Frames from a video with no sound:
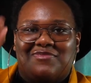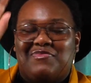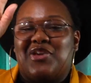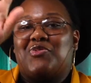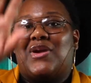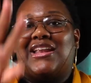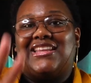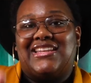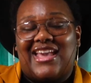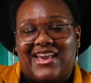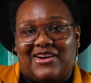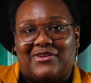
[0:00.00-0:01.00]
Be ready
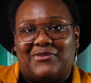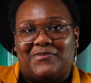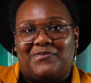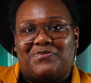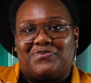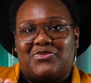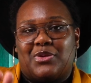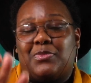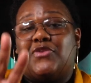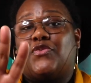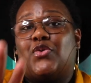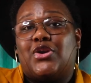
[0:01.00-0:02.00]
now
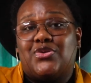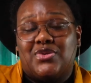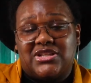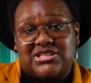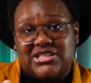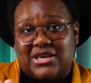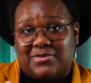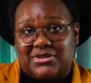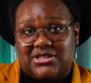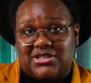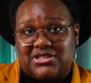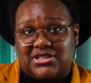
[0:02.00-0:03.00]
before you get to that
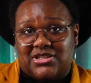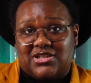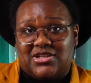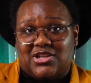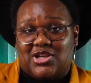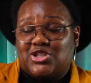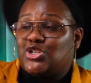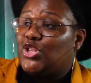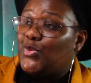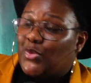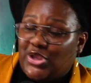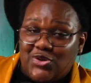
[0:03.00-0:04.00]
position, so
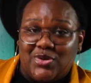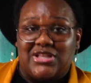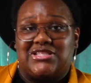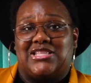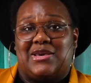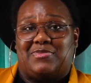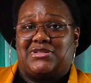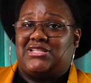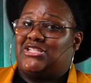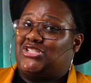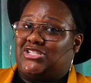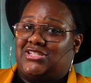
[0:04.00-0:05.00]
that when you get to that
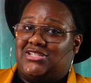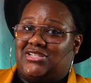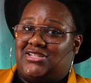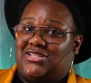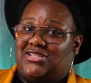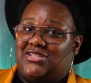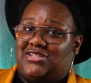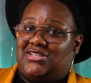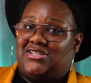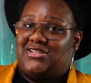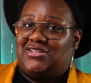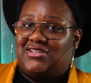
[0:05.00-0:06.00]
position,
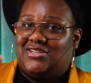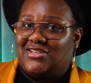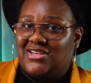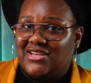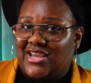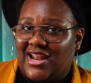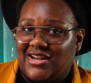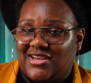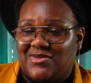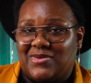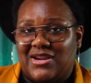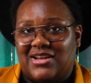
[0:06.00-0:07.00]
you ain't gotta
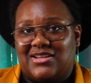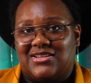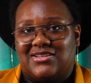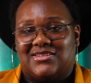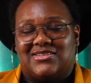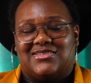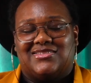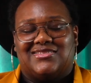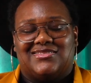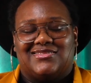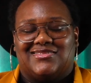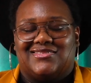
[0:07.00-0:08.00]
get ready,
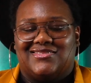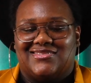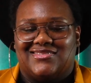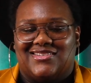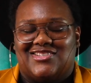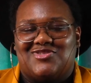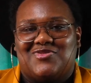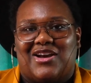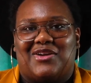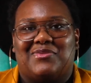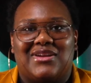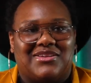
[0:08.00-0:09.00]
because you
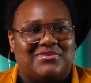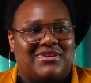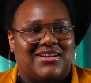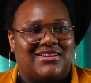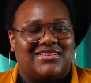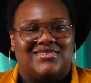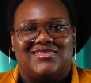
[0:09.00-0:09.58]
already ready.